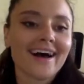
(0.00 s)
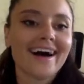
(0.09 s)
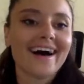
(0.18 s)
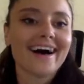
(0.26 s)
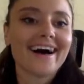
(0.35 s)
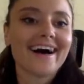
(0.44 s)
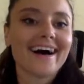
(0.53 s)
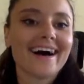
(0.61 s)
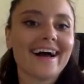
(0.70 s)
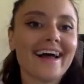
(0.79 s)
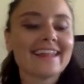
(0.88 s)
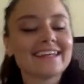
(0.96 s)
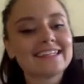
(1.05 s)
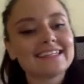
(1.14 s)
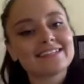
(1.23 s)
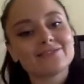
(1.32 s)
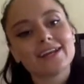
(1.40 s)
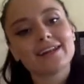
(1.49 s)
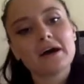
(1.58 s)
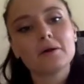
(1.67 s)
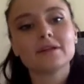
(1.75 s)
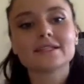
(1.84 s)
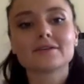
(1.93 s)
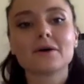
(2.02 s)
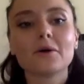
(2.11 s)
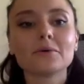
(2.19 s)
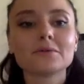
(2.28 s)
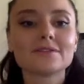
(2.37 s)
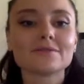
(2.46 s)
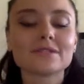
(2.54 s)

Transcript: And right now, let's go to